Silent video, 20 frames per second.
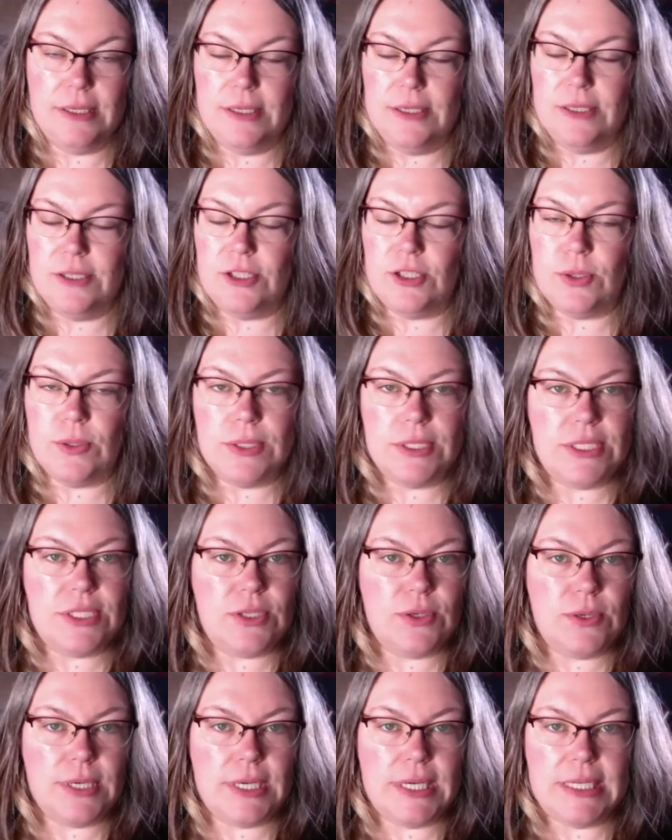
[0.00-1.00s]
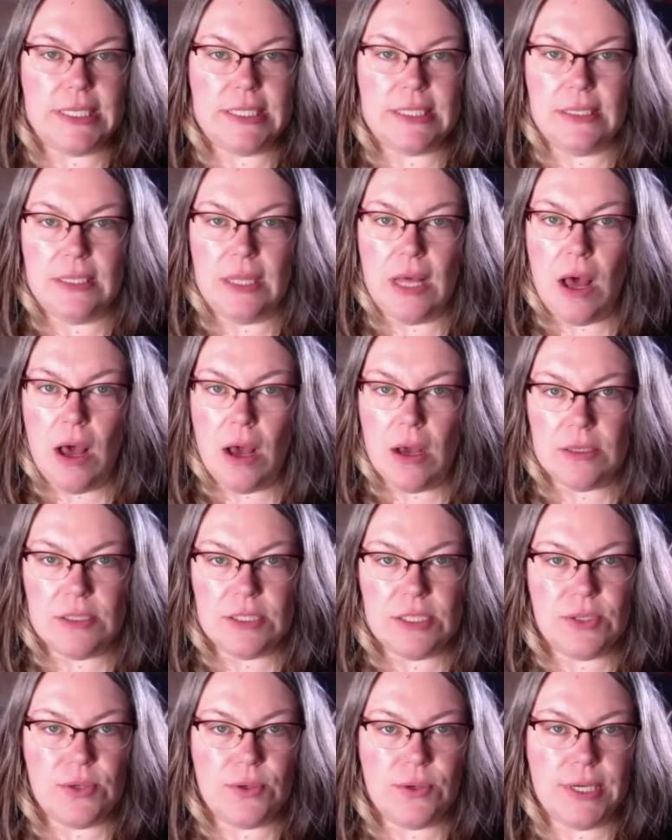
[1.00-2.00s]
Short stories, long
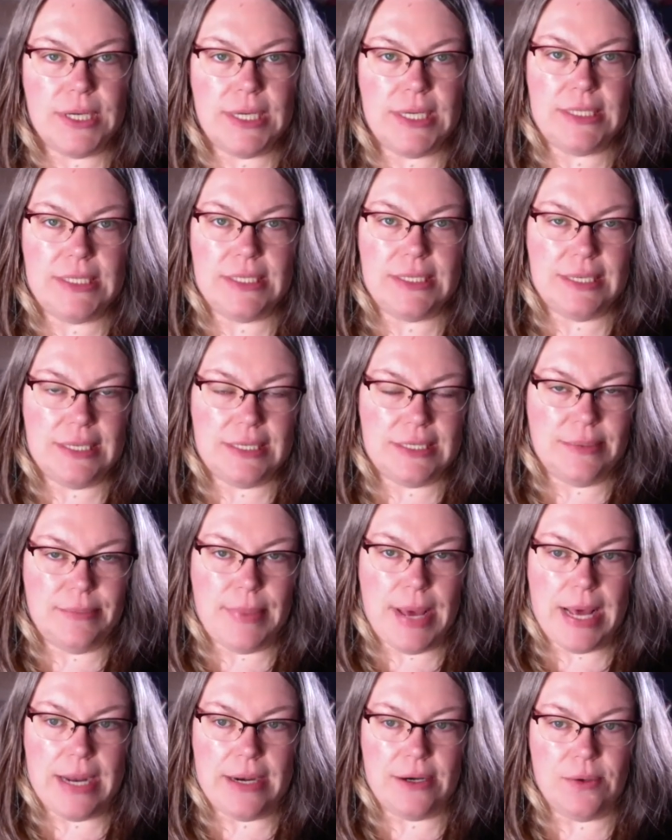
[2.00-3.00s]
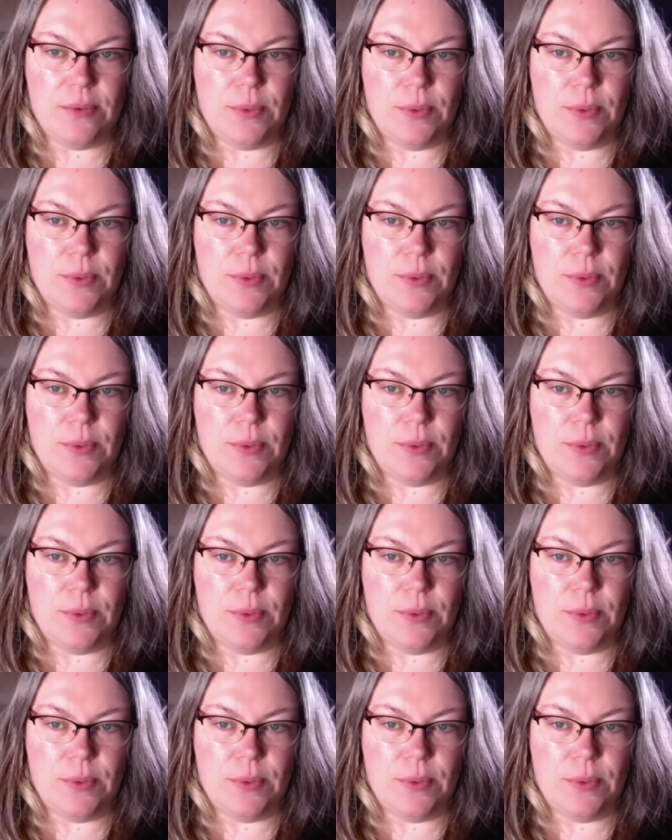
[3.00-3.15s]
stories, it doesn't matter.